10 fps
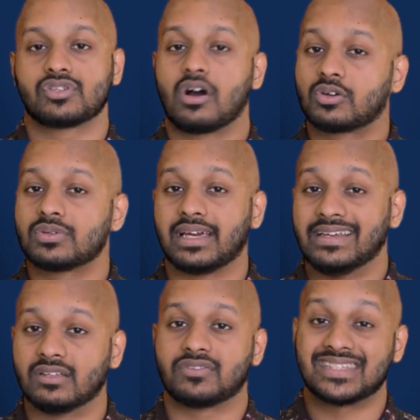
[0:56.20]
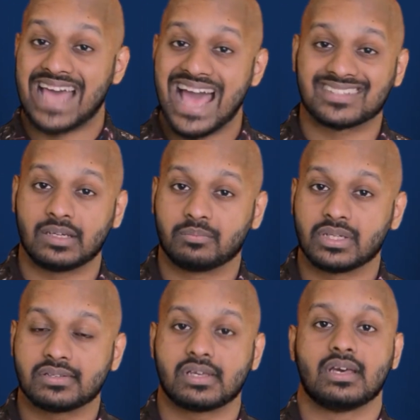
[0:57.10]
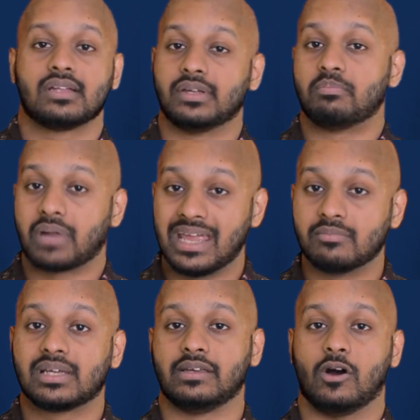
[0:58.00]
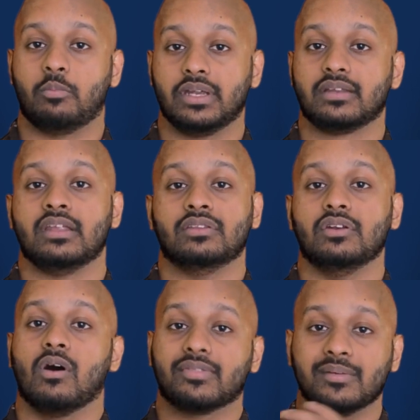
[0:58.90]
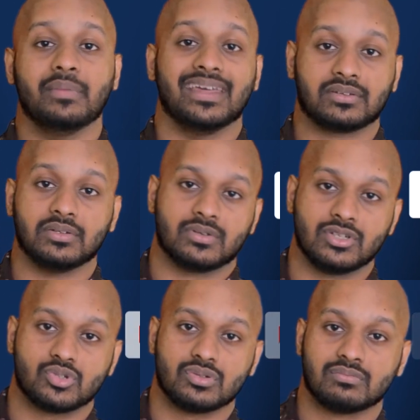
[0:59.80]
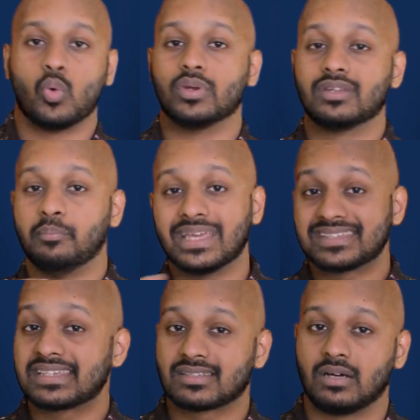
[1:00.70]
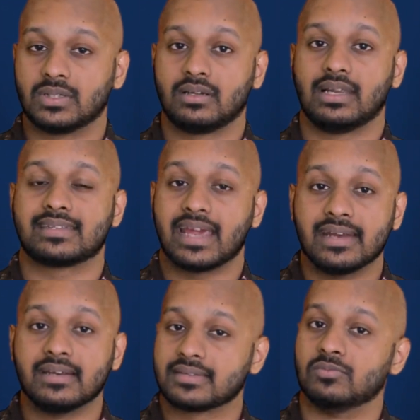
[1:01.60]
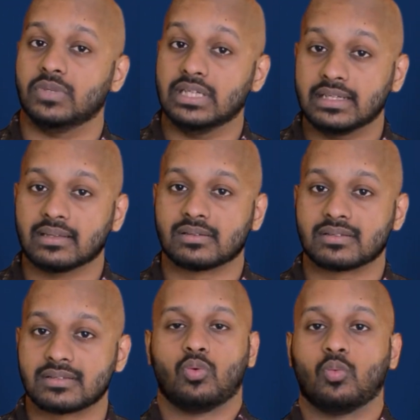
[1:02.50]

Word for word: SOC 2 is ideal for SaaS companies that primarily operate in the North American region. With the basics covered, let's head into some details.